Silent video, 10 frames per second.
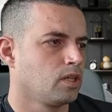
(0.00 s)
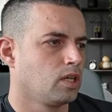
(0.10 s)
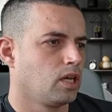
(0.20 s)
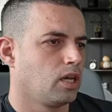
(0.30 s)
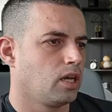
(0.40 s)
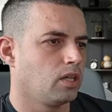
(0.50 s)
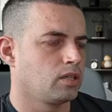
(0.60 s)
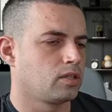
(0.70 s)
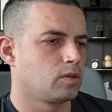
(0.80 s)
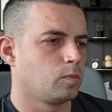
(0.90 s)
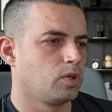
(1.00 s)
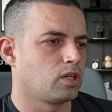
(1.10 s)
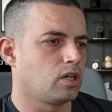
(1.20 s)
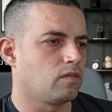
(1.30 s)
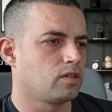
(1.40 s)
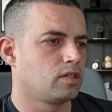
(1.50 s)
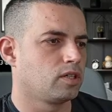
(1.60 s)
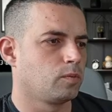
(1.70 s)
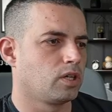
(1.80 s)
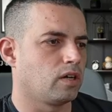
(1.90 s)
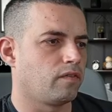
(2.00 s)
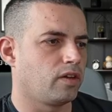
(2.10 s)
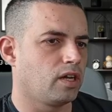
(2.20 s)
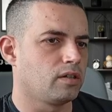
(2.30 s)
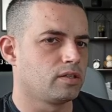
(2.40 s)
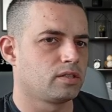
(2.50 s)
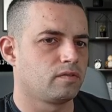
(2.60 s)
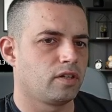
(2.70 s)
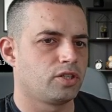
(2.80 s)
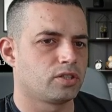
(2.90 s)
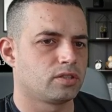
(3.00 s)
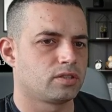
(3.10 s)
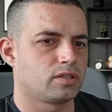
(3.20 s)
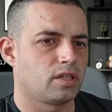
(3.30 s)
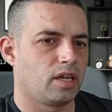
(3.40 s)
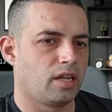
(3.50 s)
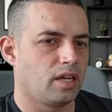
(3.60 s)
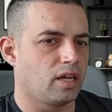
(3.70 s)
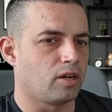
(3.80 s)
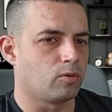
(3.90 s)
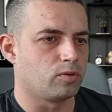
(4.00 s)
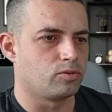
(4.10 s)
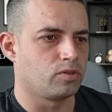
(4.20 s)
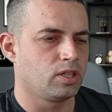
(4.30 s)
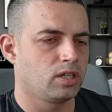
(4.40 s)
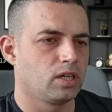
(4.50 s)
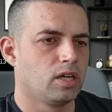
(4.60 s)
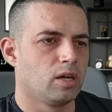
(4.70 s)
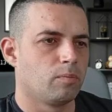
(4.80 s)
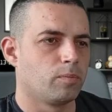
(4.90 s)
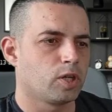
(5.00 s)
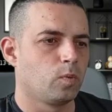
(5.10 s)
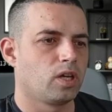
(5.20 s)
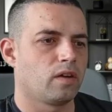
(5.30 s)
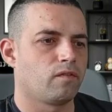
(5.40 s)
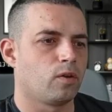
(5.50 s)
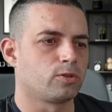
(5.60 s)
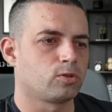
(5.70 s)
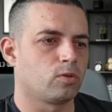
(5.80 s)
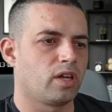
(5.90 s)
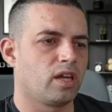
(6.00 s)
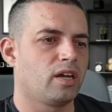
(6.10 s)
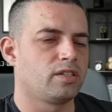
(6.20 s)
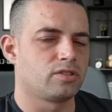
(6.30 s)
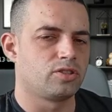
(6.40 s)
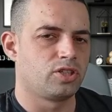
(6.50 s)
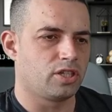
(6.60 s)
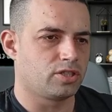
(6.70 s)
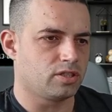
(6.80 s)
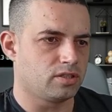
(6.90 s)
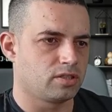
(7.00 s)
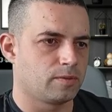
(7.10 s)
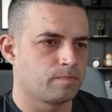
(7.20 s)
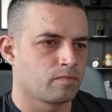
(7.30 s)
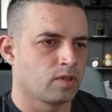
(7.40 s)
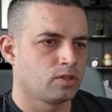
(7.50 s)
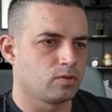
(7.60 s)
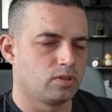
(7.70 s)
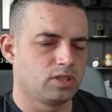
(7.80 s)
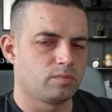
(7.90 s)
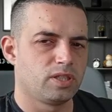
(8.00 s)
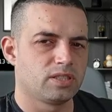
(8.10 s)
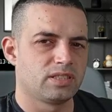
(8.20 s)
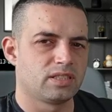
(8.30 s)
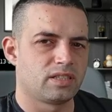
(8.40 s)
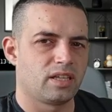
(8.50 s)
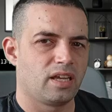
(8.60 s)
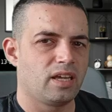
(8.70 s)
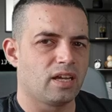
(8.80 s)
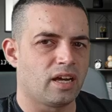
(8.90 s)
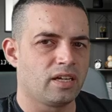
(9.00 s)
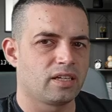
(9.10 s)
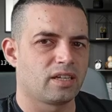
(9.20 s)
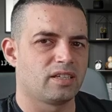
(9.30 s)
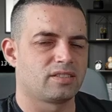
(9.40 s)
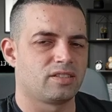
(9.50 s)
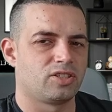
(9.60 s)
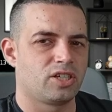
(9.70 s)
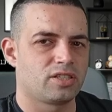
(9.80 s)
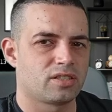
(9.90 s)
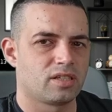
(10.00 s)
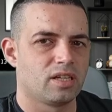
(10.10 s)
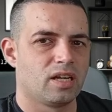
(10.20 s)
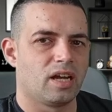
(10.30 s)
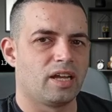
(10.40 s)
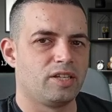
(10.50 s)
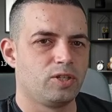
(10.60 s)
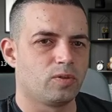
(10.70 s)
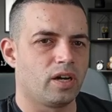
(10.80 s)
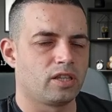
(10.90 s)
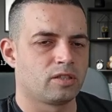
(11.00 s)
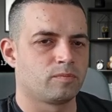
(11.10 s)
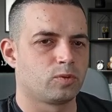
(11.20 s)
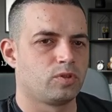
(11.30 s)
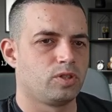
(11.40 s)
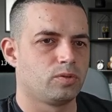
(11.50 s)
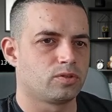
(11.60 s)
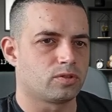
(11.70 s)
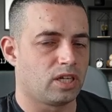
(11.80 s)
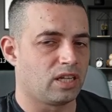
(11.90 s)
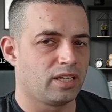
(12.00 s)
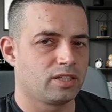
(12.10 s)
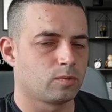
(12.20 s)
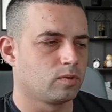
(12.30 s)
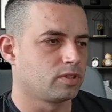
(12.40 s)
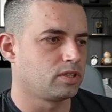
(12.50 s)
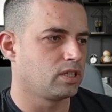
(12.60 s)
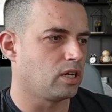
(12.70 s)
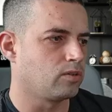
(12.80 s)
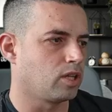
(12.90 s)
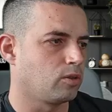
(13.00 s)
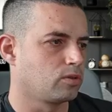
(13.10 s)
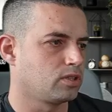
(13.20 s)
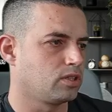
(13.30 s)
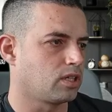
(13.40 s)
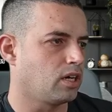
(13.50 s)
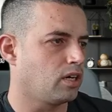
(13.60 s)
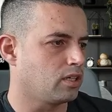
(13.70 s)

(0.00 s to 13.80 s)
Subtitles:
And we covered that we have AI reservations and AI ordering, but we have also AI suggestions. So this means that AI can suggest a new item to the user, and later we'll see how that looks in the cart.